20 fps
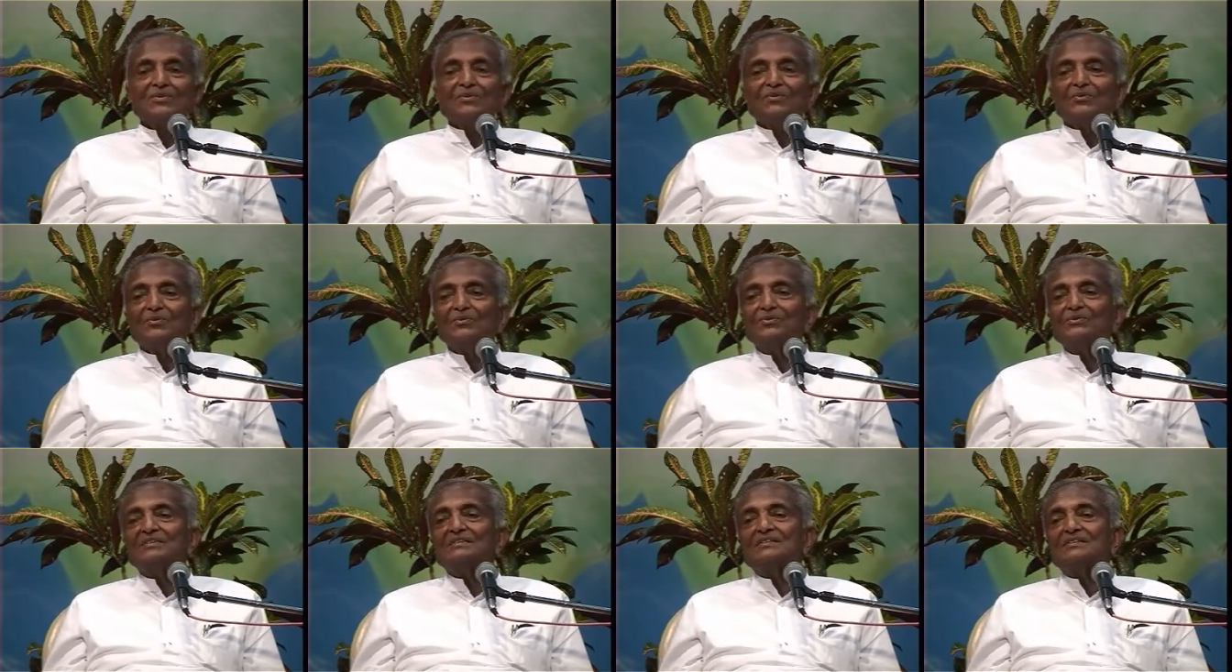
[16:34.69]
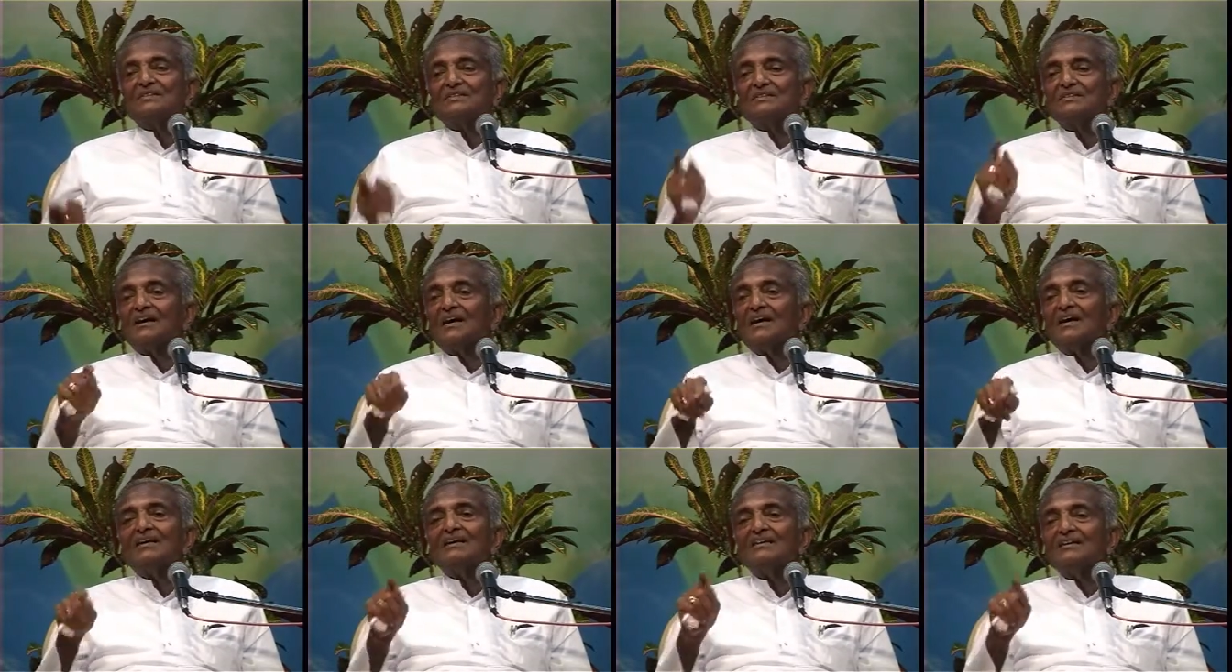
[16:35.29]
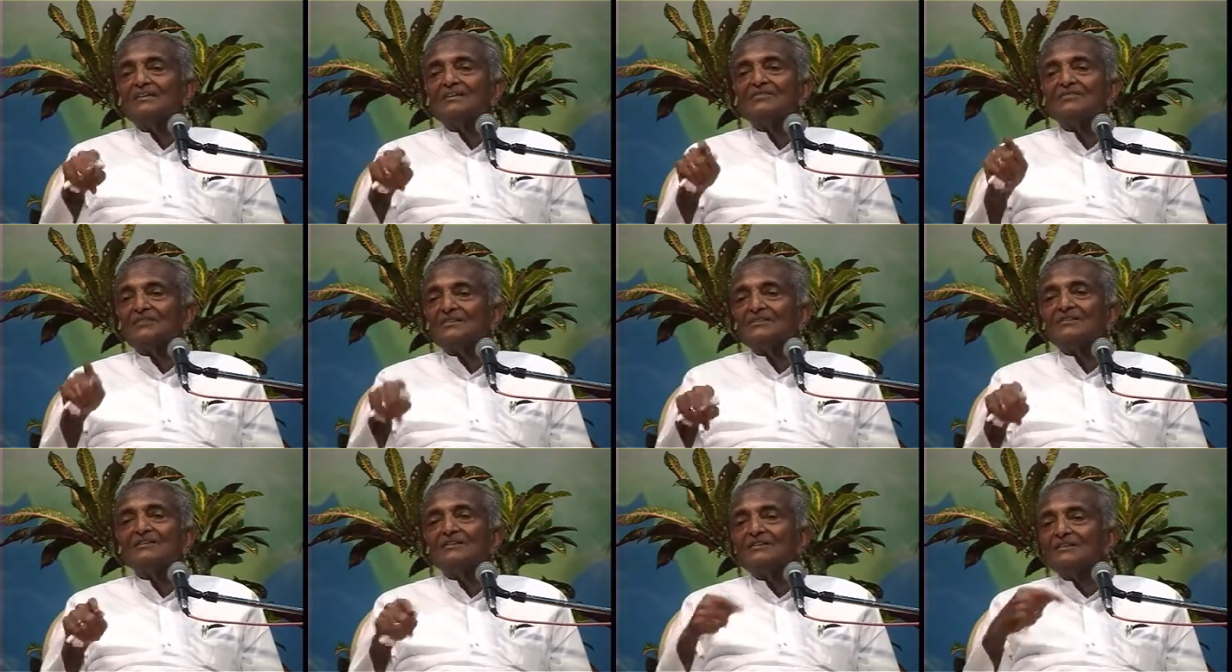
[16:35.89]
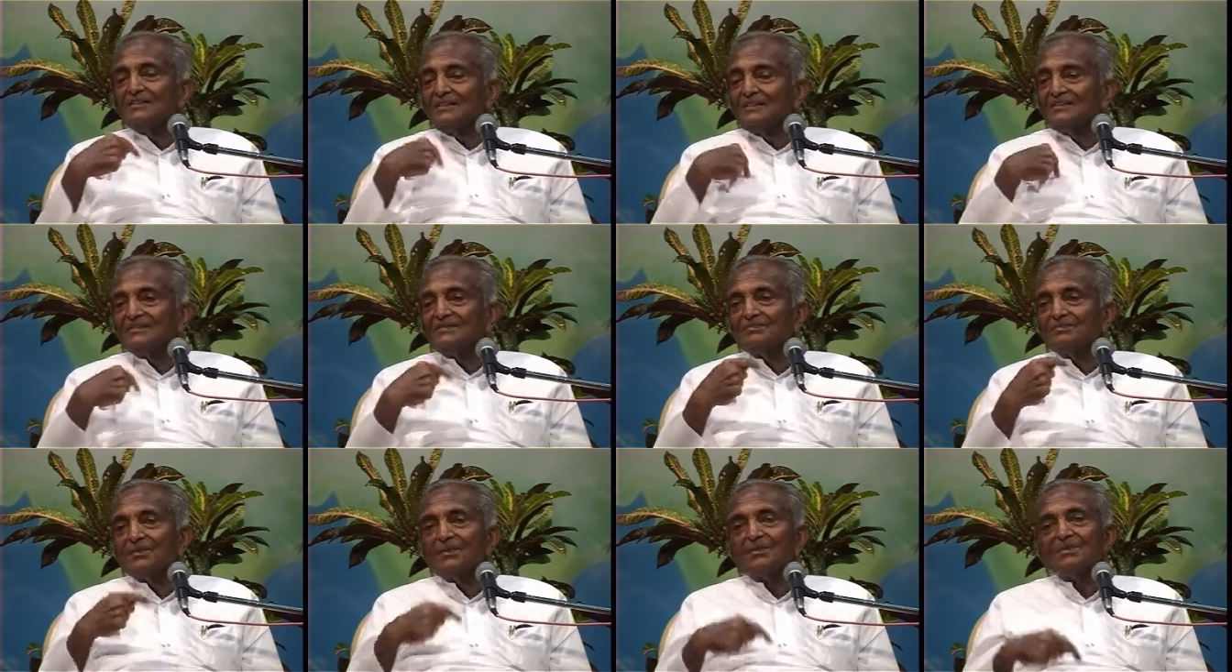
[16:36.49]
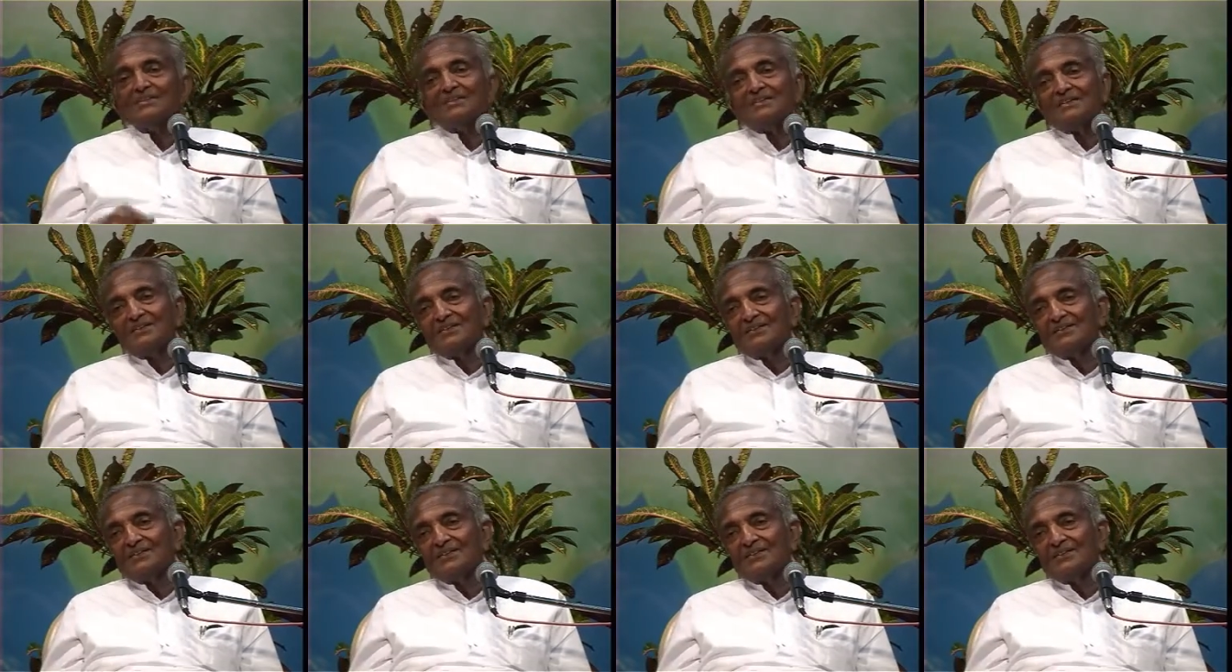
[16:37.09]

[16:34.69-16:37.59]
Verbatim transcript: Who is this I within this body?